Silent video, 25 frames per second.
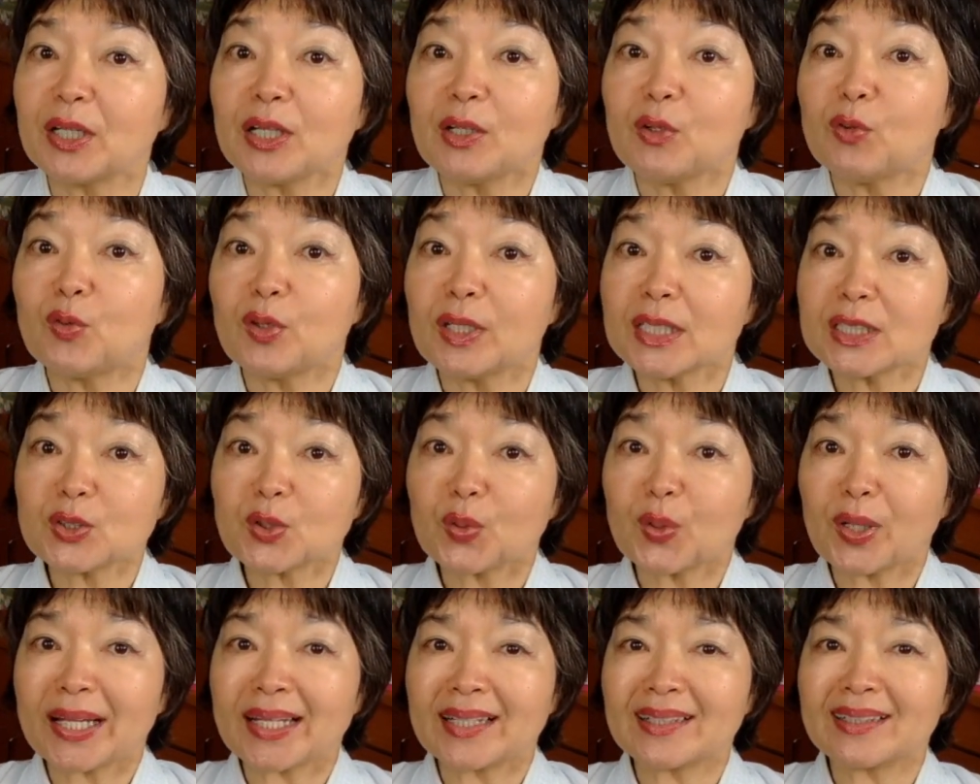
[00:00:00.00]
in
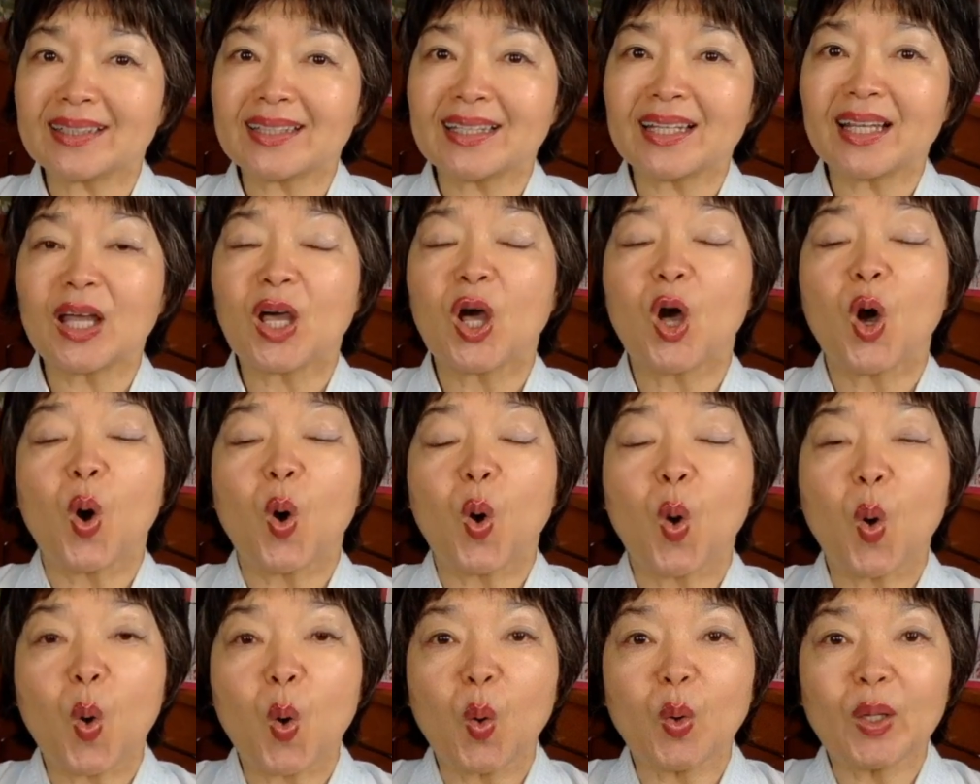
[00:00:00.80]
restaurant
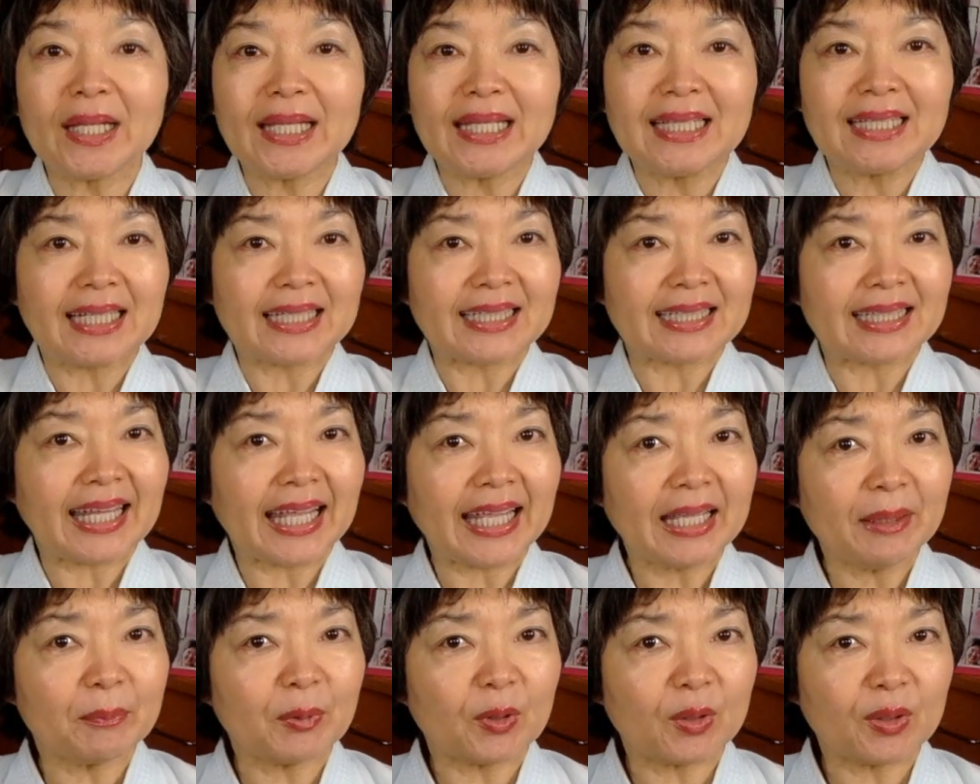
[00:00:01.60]
or in the
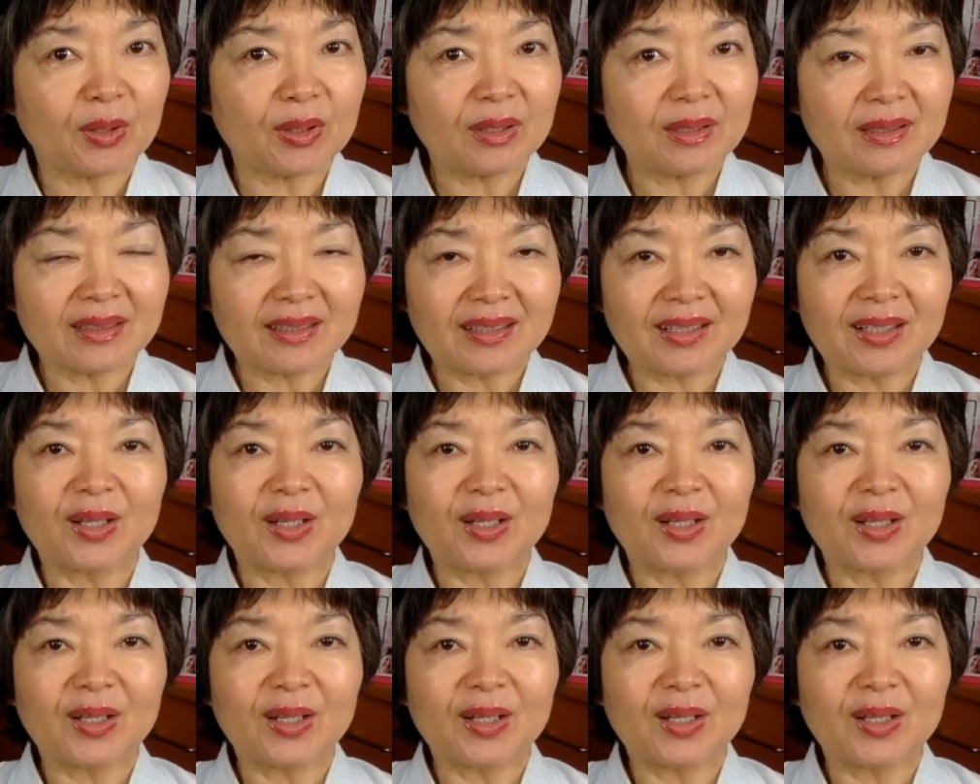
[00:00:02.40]
table